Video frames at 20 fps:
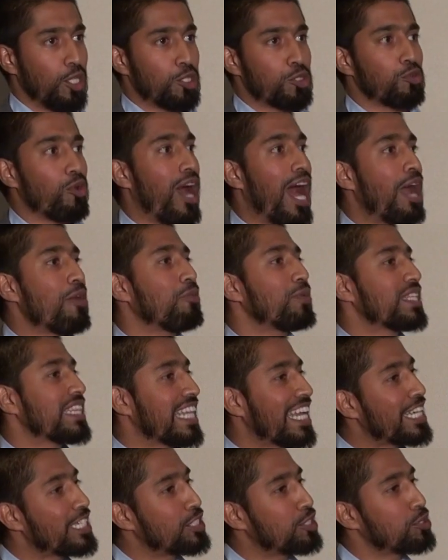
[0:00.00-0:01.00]
So I would
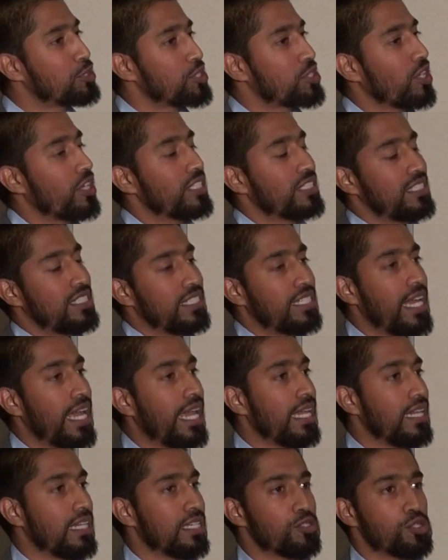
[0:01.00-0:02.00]
like to start
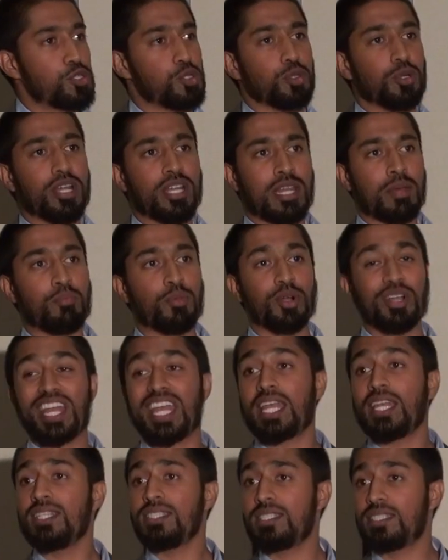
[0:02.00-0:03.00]
today in surah number
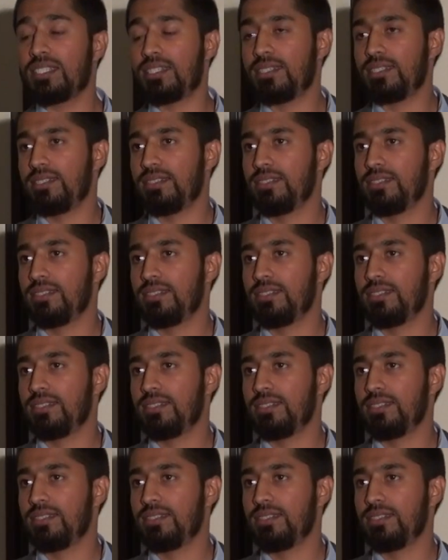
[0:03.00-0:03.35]
8,